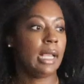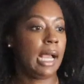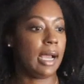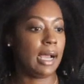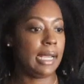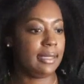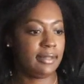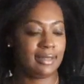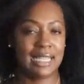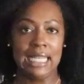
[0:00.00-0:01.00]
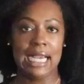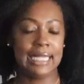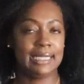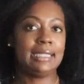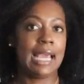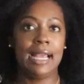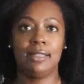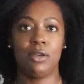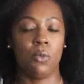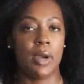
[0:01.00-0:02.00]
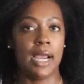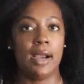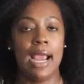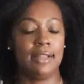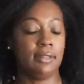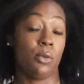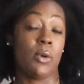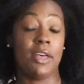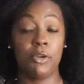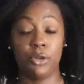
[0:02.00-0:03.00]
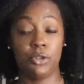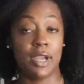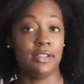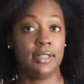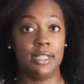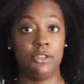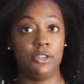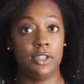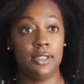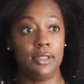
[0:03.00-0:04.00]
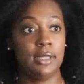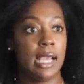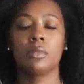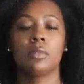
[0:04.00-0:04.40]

Uh, and it's just a nice set to wear as the weather transitions.